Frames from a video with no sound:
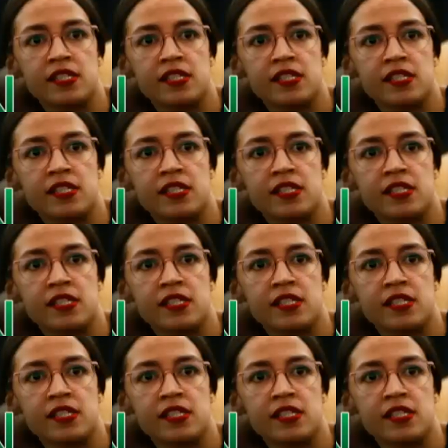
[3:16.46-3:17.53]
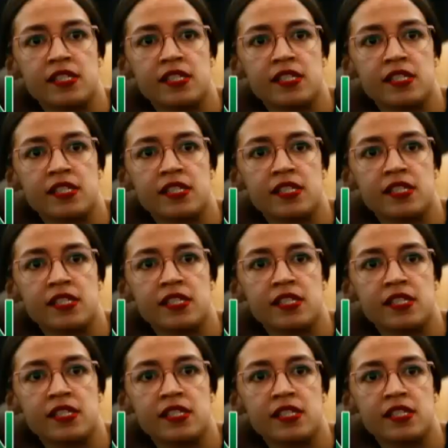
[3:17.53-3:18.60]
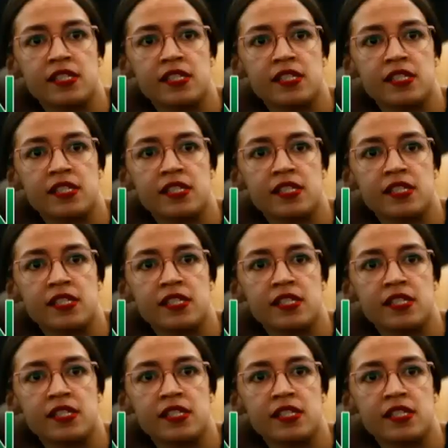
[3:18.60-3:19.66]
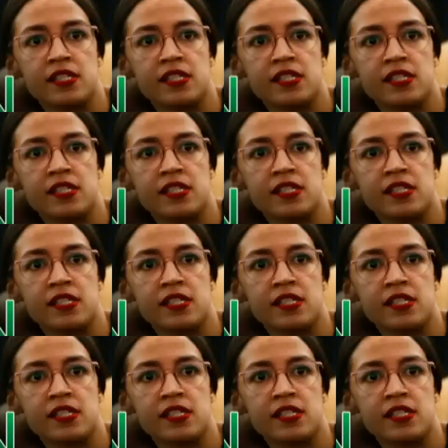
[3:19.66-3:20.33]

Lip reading: [no speech]